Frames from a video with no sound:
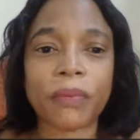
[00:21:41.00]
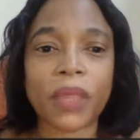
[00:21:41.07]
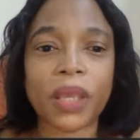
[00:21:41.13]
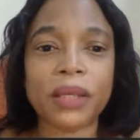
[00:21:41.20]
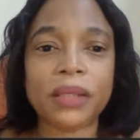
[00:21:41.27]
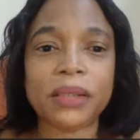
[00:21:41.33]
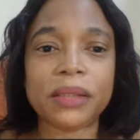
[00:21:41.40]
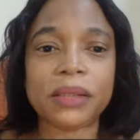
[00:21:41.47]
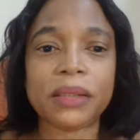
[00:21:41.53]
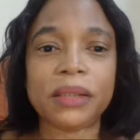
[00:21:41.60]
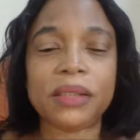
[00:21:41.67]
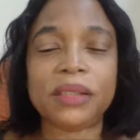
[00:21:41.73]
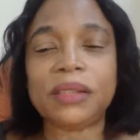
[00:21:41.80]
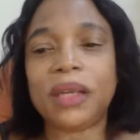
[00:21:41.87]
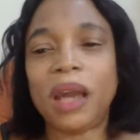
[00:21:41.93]

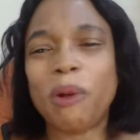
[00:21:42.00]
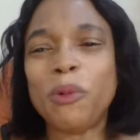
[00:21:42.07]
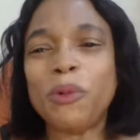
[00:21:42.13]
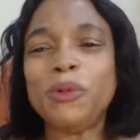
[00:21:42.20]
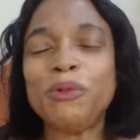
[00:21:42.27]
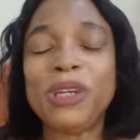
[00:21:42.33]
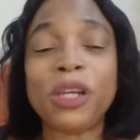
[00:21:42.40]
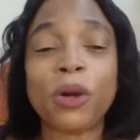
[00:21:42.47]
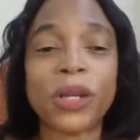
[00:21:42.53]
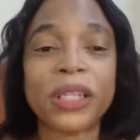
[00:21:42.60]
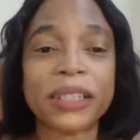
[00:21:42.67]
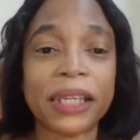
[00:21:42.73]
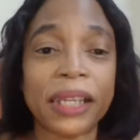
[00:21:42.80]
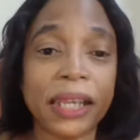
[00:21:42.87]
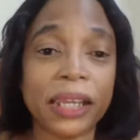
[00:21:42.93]
It's I wouldn't really call it
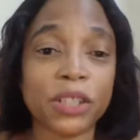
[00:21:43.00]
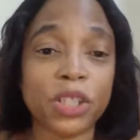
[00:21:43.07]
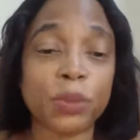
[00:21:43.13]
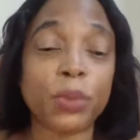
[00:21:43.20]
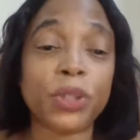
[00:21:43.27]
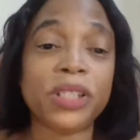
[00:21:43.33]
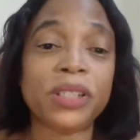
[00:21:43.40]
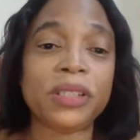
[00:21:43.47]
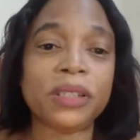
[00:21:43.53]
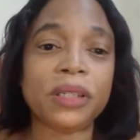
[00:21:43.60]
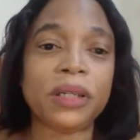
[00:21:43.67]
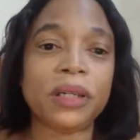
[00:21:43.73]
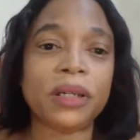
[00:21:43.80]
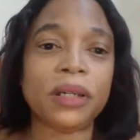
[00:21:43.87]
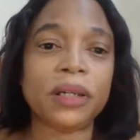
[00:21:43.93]
an allergy, but it's
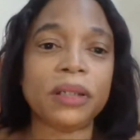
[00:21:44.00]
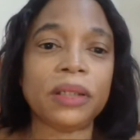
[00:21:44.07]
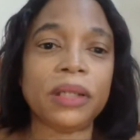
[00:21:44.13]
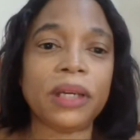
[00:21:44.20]
uh,